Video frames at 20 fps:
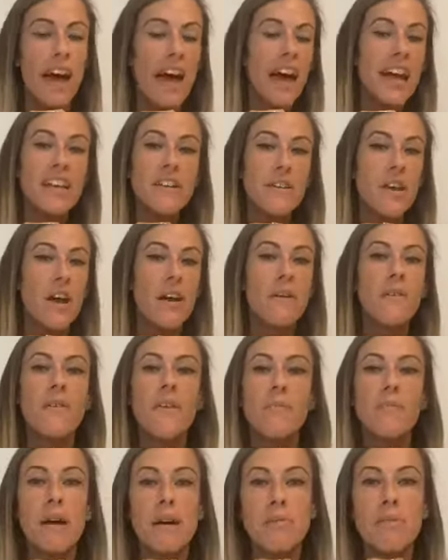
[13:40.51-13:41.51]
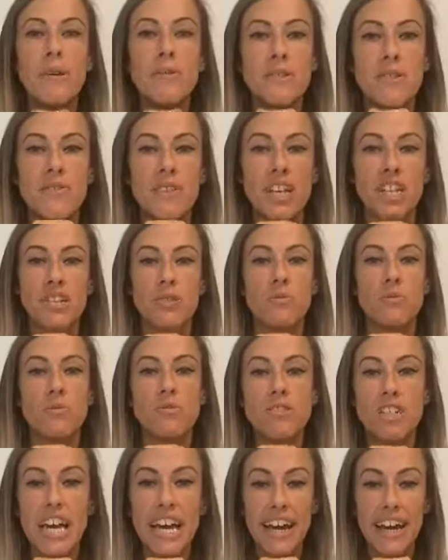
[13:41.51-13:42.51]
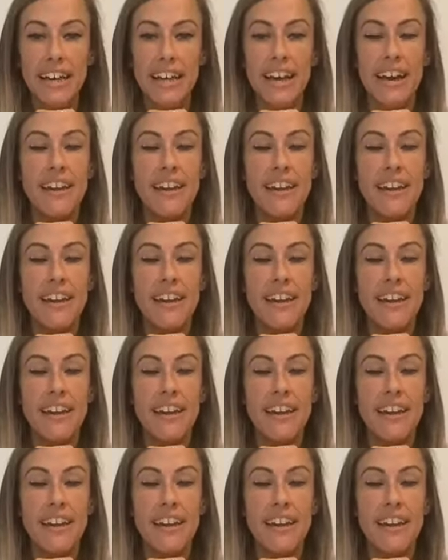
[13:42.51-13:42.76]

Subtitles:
I know that my motivation will die.